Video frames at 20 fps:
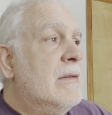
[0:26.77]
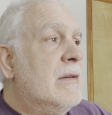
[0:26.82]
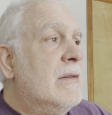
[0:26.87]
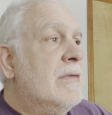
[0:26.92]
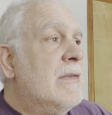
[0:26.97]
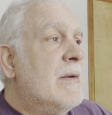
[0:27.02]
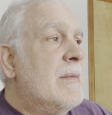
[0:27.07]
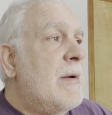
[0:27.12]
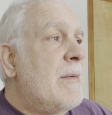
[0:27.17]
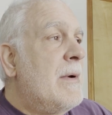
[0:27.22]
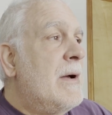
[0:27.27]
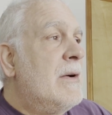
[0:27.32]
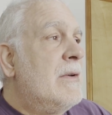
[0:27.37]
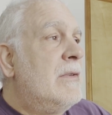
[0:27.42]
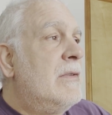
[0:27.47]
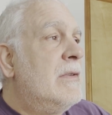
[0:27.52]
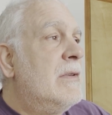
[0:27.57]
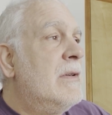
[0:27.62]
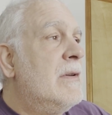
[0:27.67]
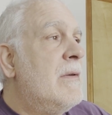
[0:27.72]
Find my
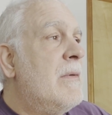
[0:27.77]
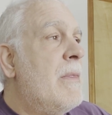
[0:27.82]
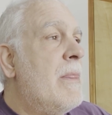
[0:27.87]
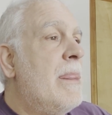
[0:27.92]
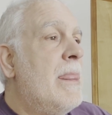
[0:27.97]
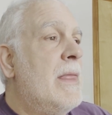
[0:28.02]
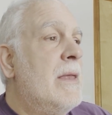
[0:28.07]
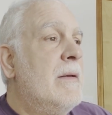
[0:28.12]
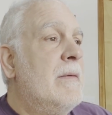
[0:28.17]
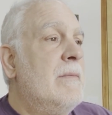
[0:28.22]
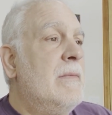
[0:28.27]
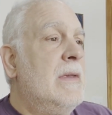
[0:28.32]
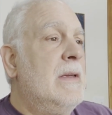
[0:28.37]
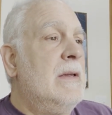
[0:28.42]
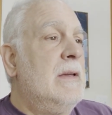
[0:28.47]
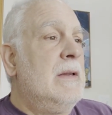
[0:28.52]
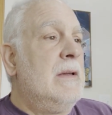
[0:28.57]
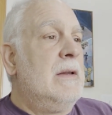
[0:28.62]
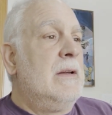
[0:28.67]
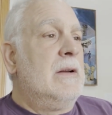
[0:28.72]
mouse.
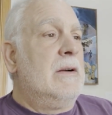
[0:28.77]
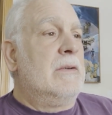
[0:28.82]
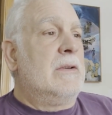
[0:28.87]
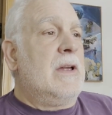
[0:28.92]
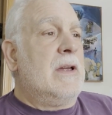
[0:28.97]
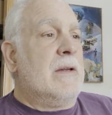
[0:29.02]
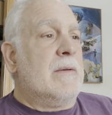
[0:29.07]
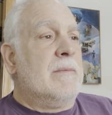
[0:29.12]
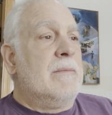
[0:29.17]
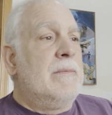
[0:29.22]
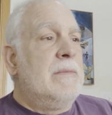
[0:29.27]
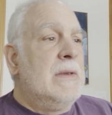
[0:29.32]
Okay,